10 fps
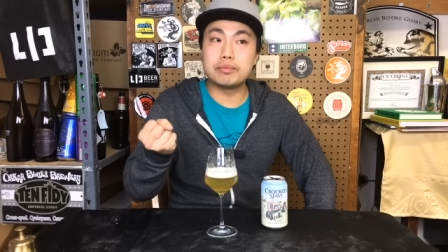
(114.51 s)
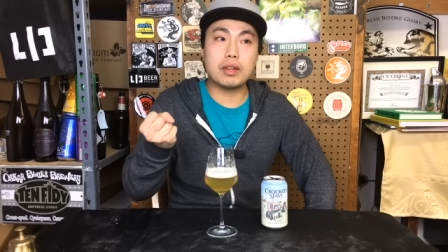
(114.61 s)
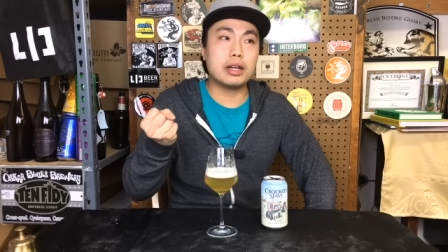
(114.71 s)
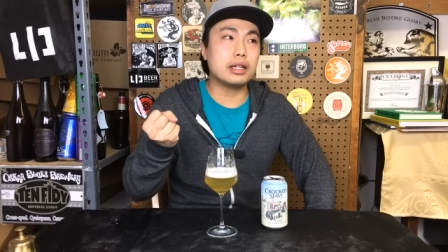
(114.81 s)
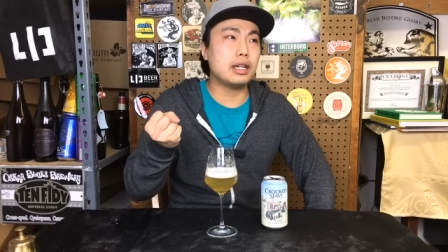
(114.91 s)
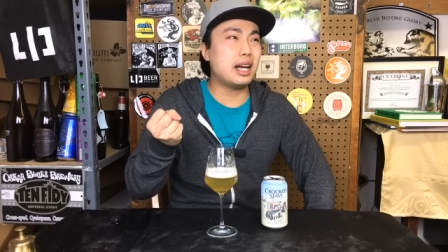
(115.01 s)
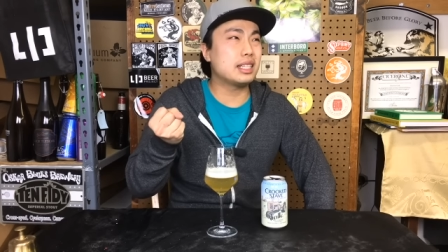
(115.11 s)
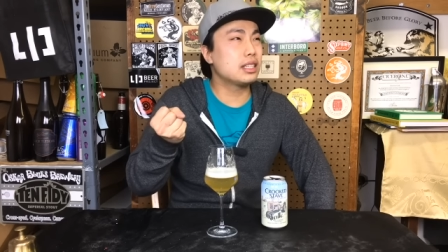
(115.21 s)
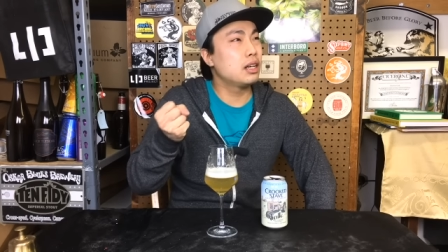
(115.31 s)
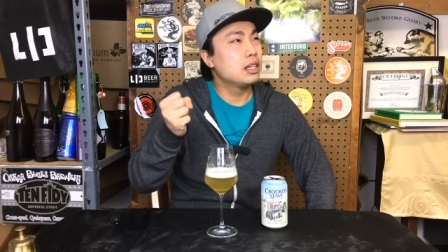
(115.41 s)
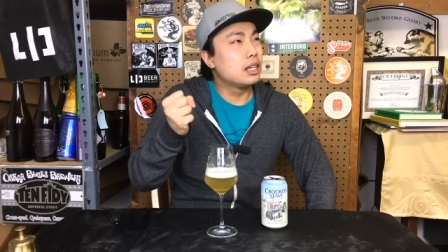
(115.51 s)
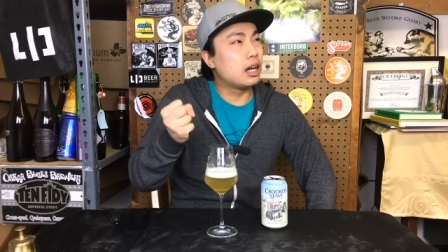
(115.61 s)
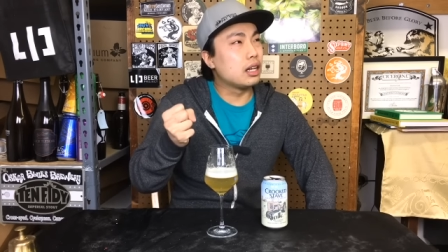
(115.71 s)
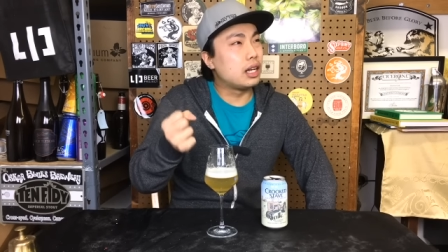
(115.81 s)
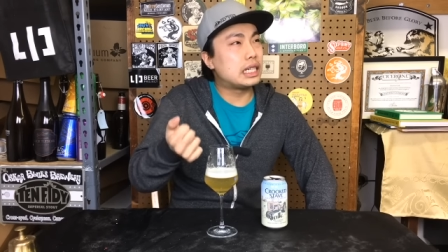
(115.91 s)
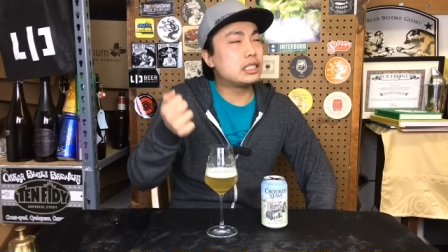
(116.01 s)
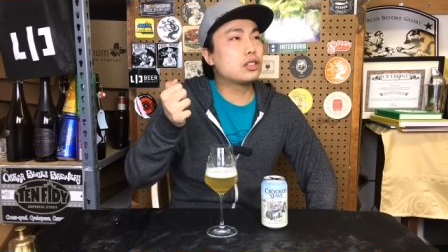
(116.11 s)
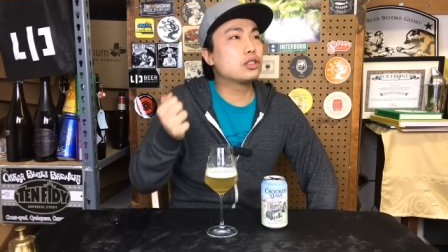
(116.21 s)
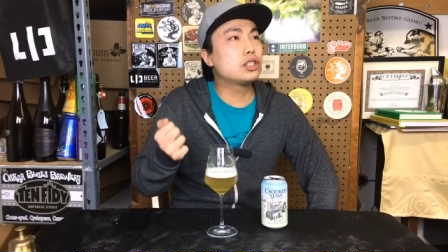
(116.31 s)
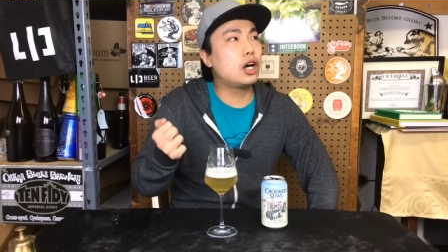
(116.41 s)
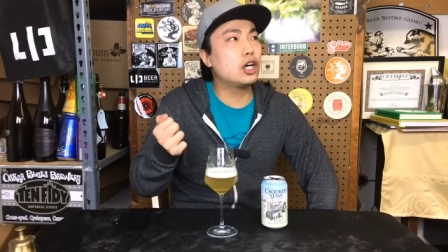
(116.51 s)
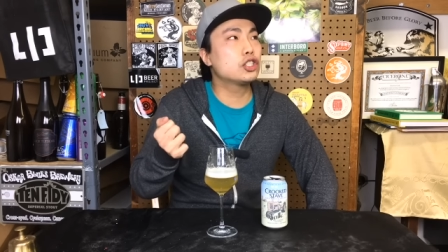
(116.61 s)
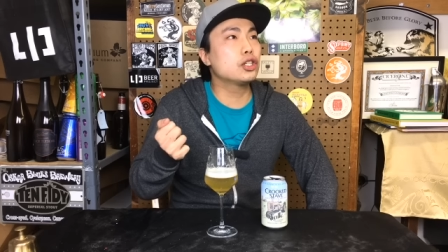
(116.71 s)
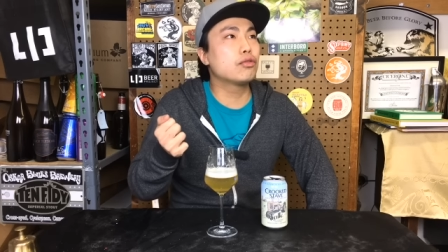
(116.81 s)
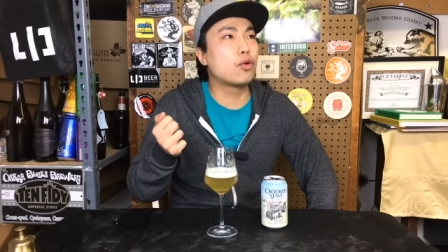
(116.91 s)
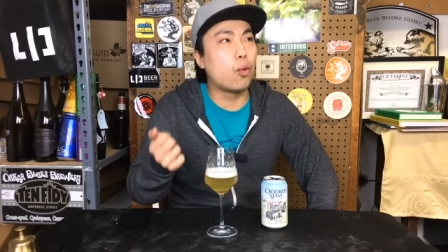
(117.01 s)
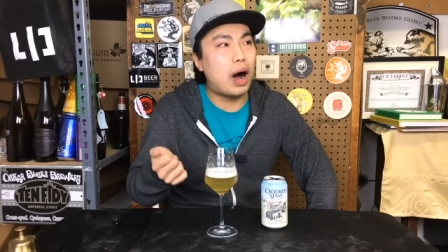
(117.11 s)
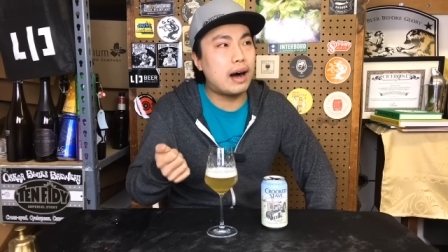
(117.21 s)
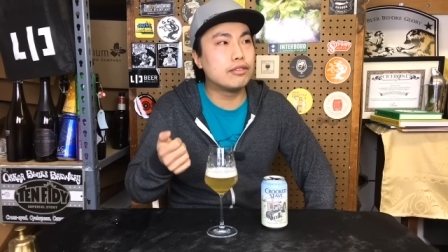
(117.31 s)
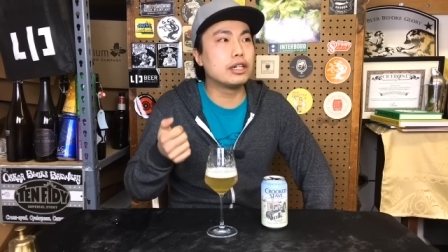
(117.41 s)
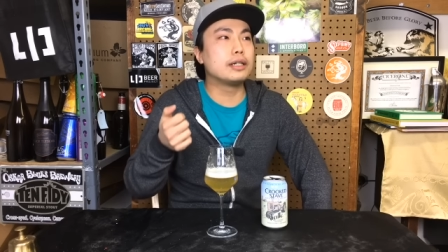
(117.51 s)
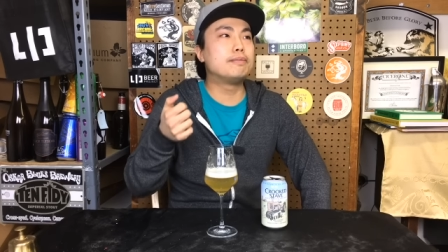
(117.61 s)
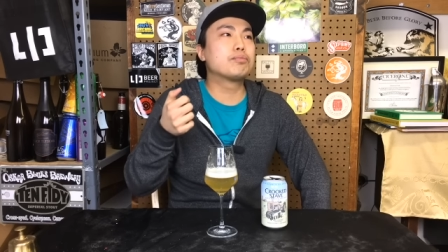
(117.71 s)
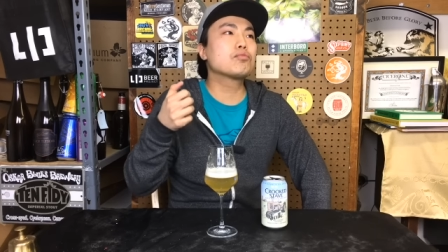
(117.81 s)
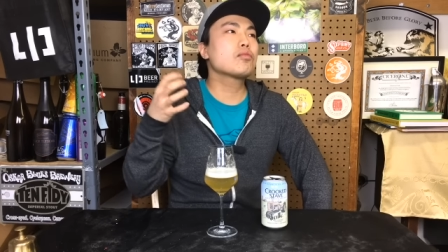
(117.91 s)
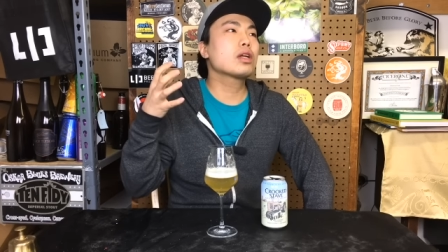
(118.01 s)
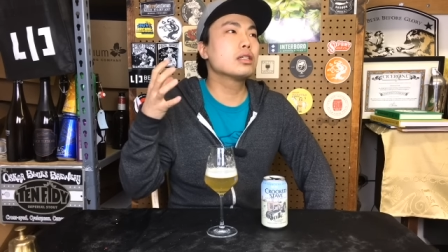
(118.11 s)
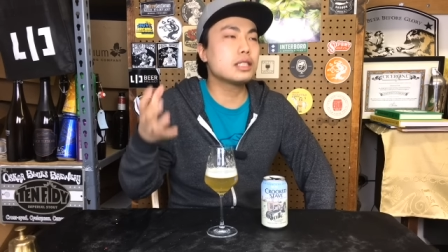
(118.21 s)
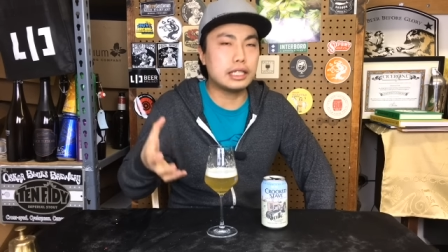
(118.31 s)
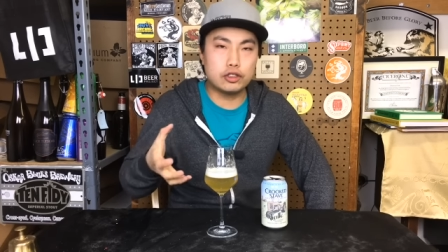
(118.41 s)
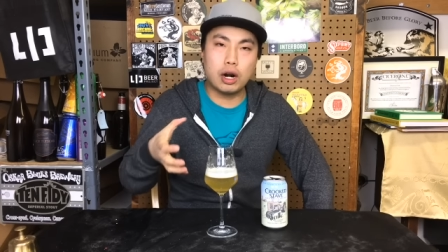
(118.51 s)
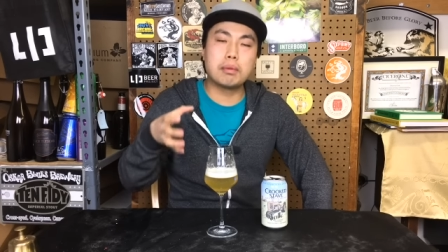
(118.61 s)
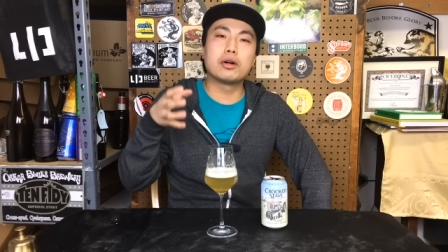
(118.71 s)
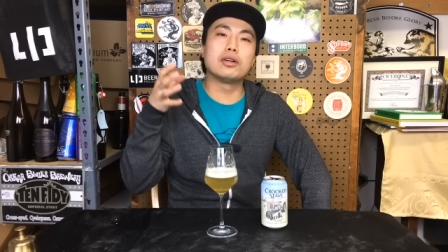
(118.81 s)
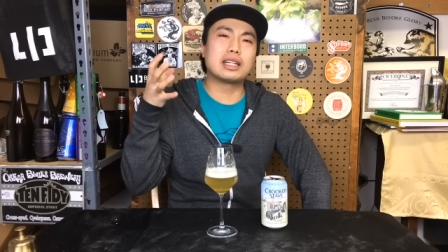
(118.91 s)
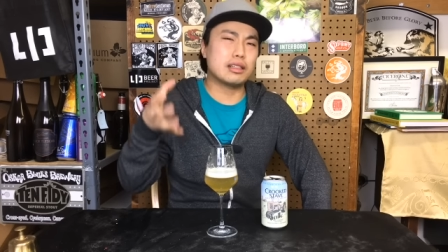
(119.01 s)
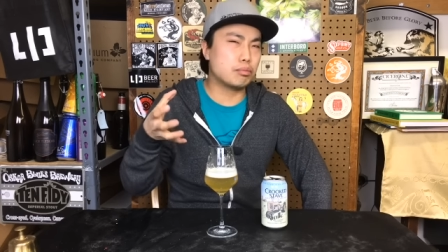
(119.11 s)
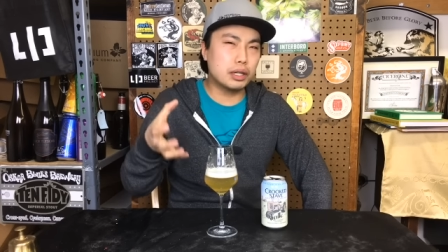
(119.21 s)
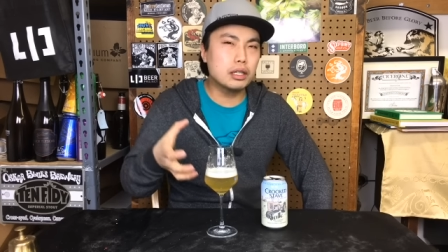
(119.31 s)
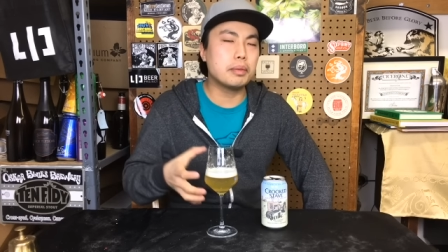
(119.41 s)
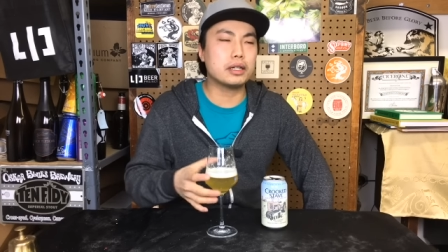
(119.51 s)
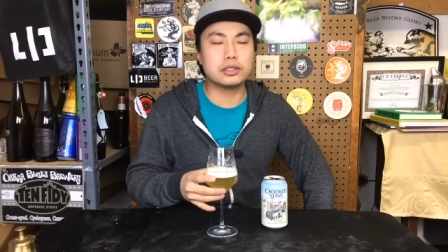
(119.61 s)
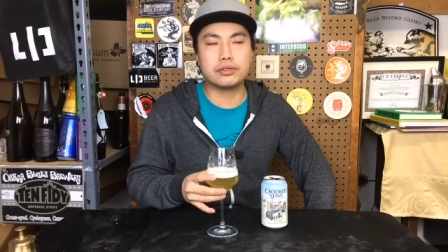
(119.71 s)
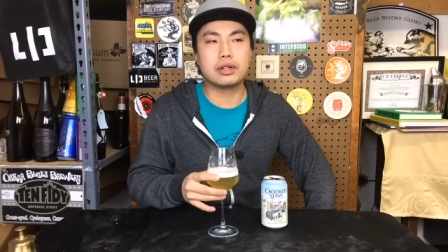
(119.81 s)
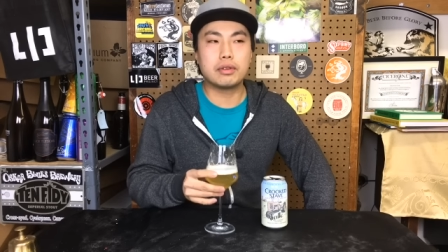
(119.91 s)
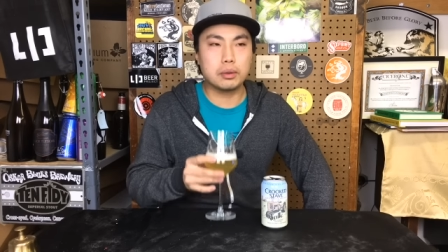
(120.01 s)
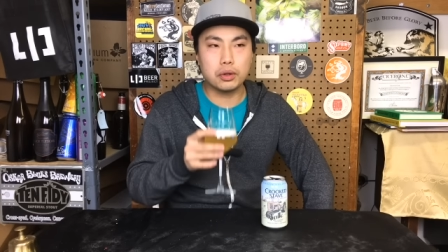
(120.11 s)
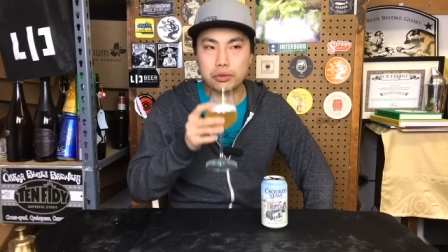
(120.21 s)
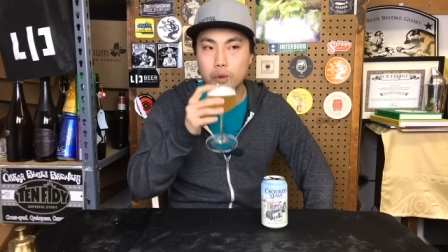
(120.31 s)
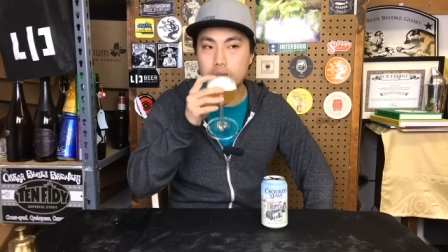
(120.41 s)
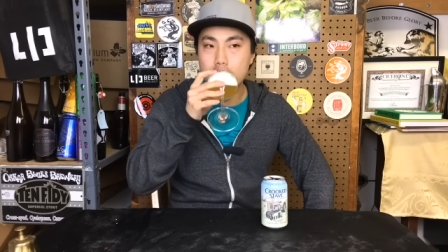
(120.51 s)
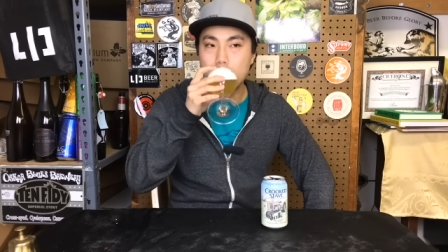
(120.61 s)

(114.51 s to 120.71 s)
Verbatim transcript: It has a light touch of guava, slight tropical. Again, prickly pear is the flavor I'm going for.